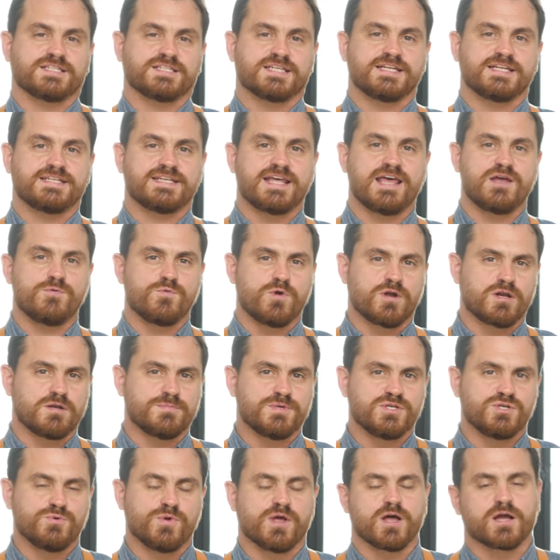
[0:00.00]
Today we're gonna be
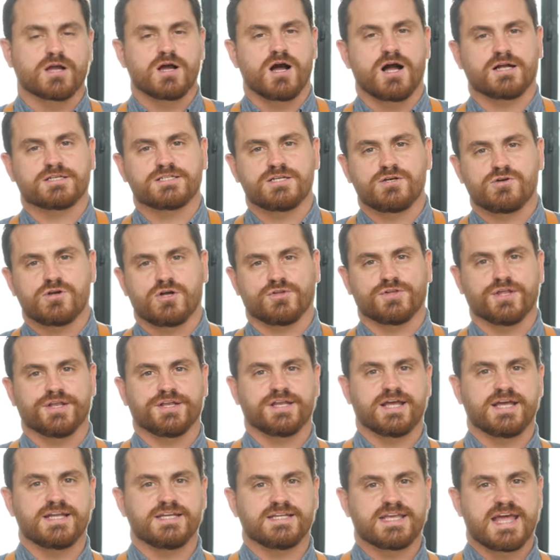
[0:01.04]
doing a cocktail called the
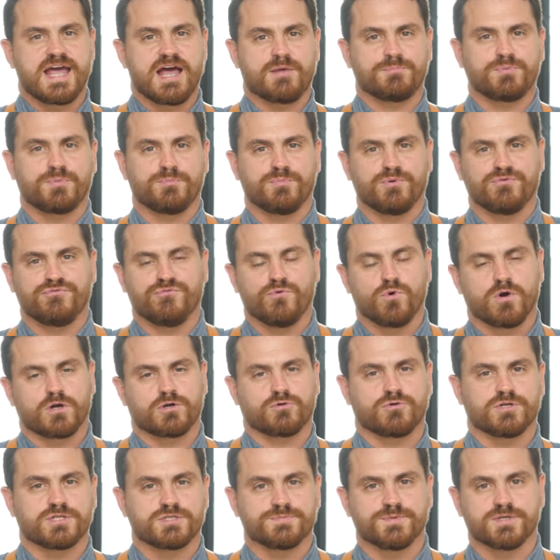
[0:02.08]
Nightcap Before
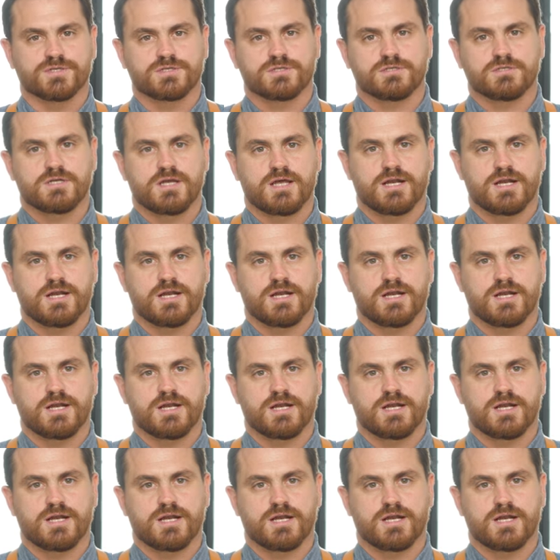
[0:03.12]
Christmas.